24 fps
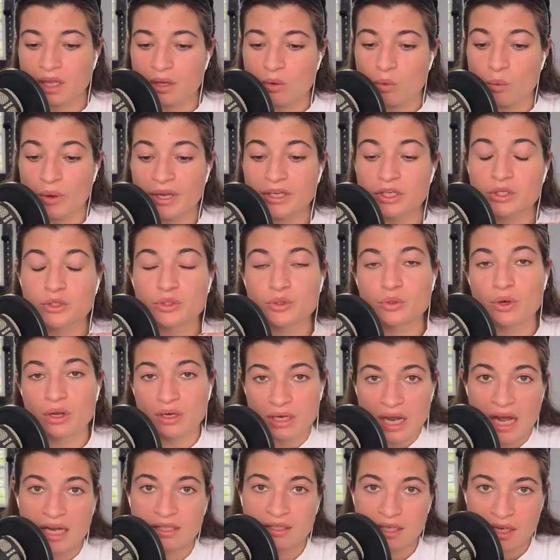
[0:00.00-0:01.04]
When you do
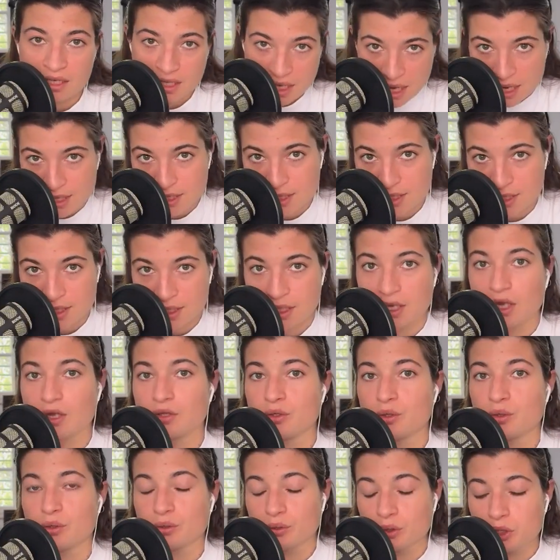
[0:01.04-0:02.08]
lactate testing,
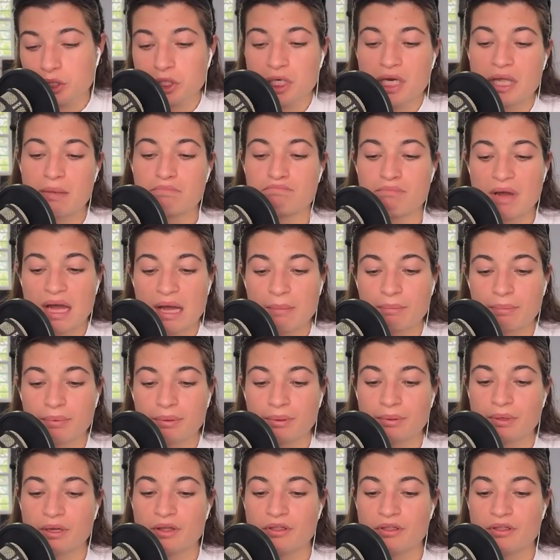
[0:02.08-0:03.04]
you usually map